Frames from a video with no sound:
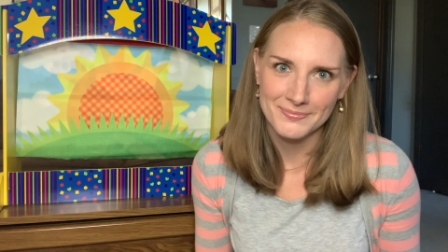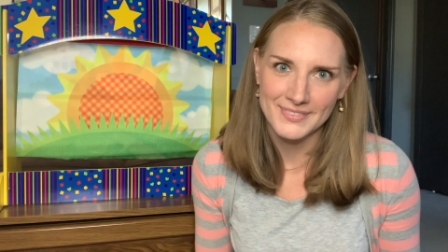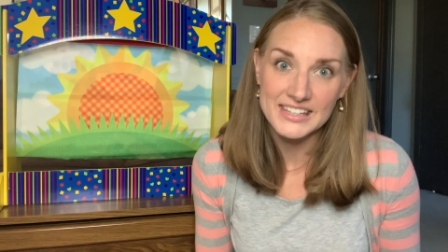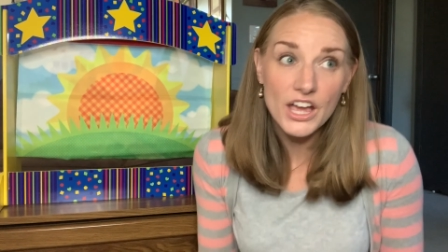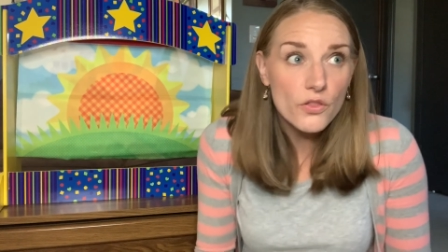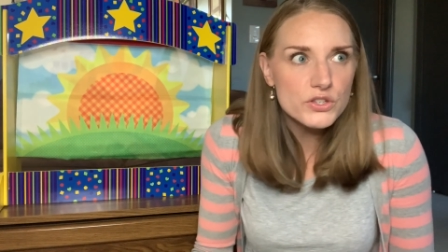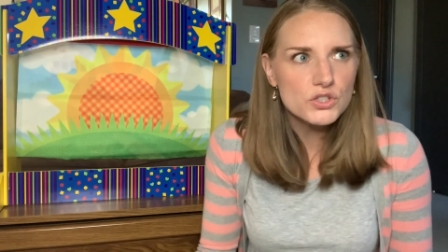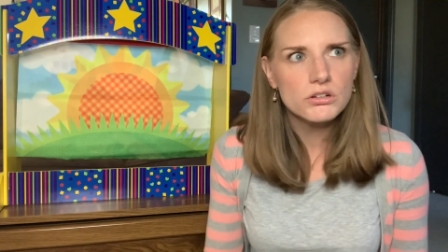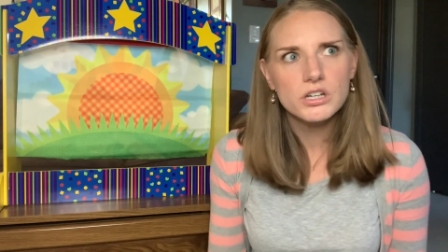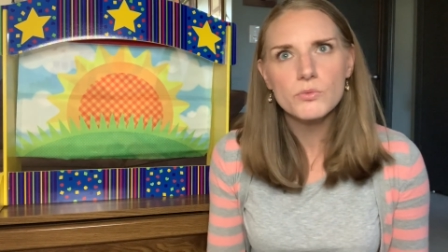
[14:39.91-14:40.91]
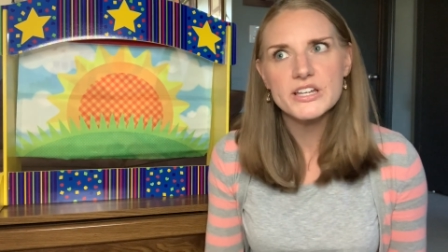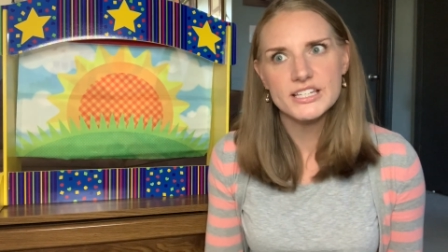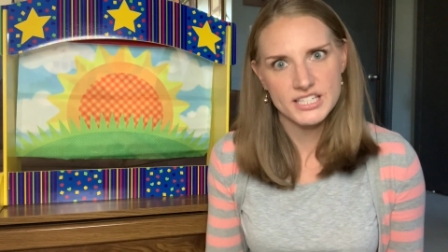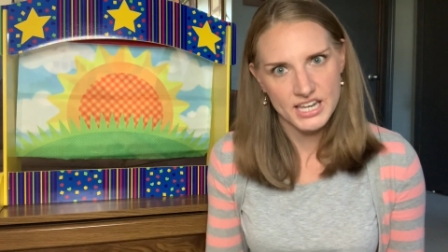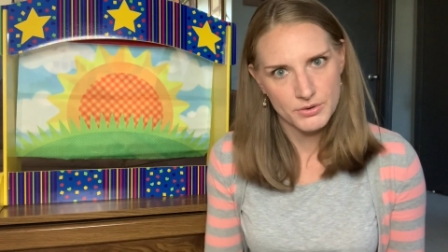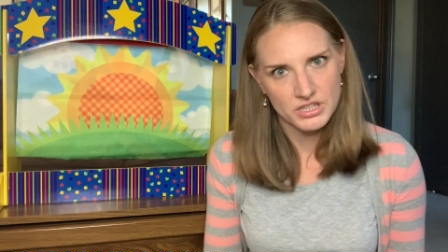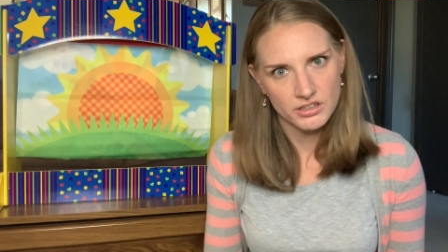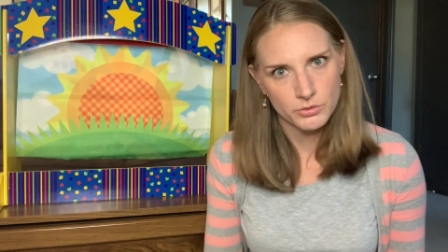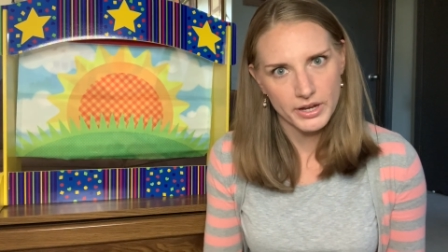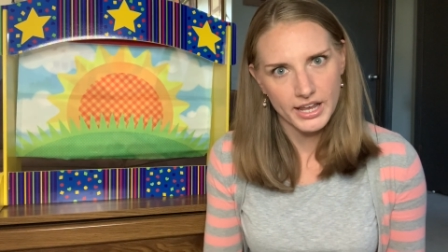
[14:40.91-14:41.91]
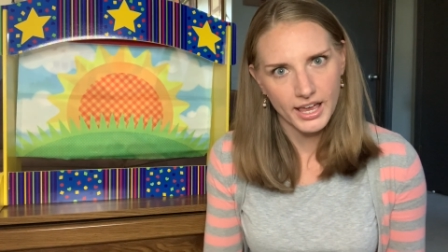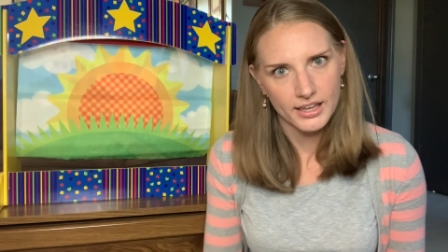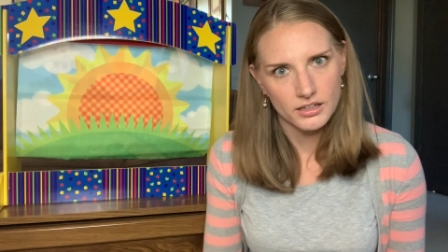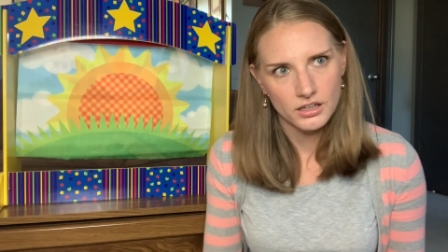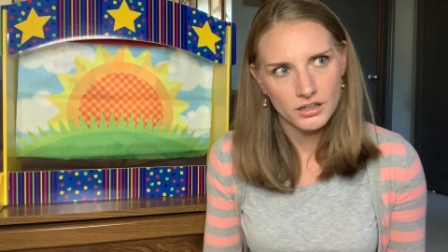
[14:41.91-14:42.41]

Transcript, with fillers: Now, the story we did today with the Little Red Hen,